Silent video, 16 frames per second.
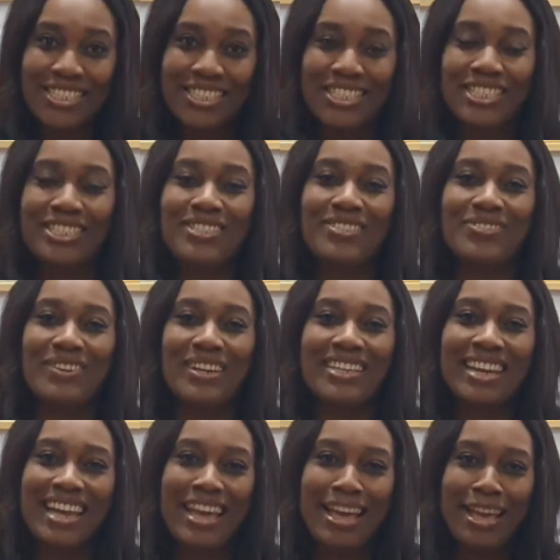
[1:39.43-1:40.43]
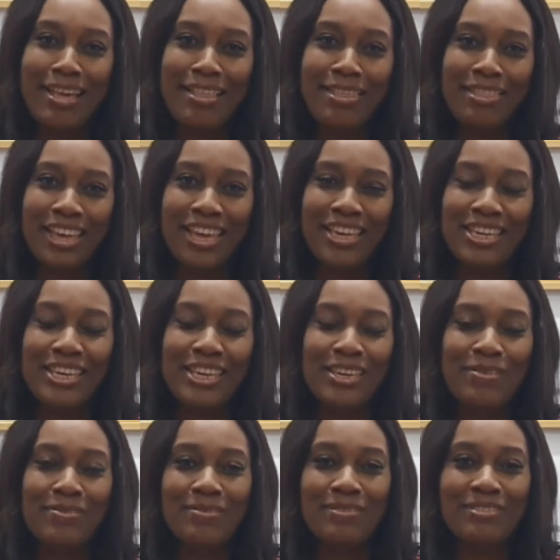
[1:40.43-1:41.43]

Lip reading: children. Thank you.